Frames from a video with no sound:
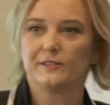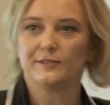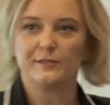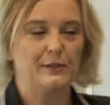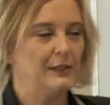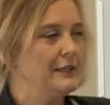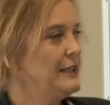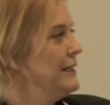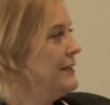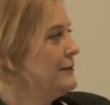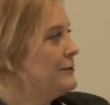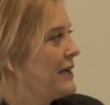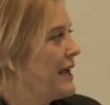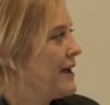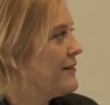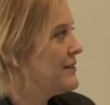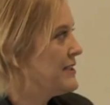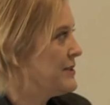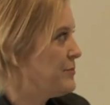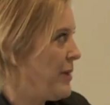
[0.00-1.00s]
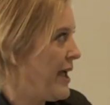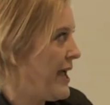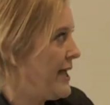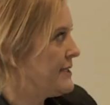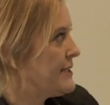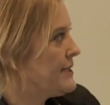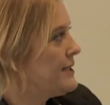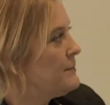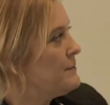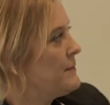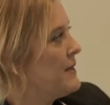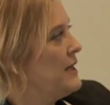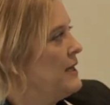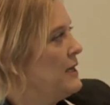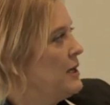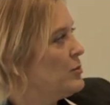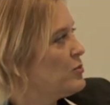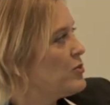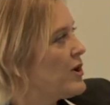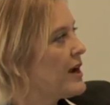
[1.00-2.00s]
has proven that way as well.
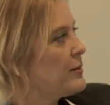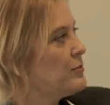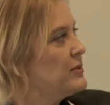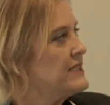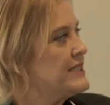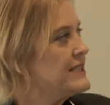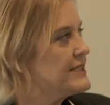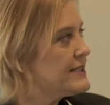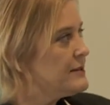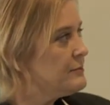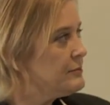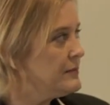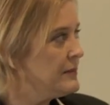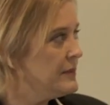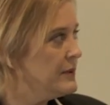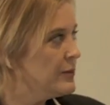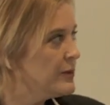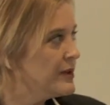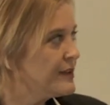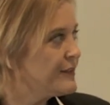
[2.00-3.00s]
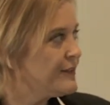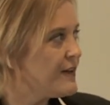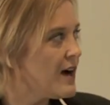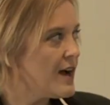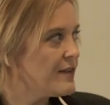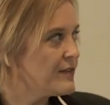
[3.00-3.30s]
After completing my MBA,